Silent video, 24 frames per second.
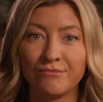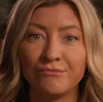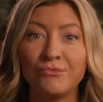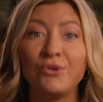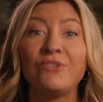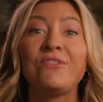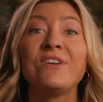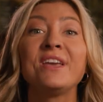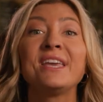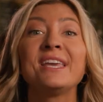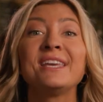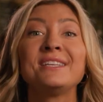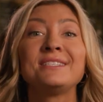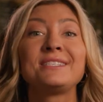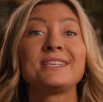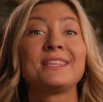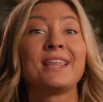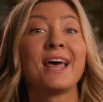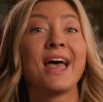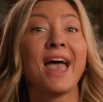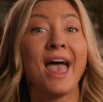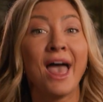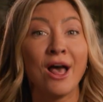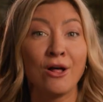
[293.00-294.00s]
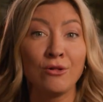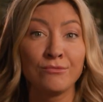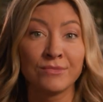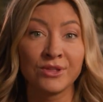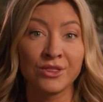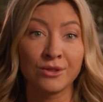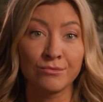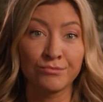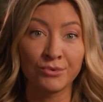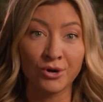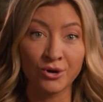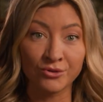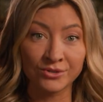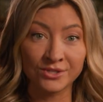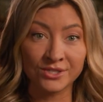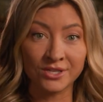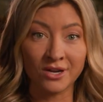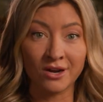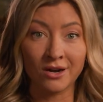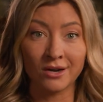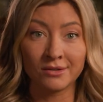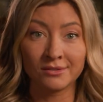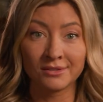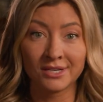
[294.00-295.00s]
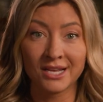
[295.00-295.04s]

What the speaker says: Moving into the helm of the ProStar.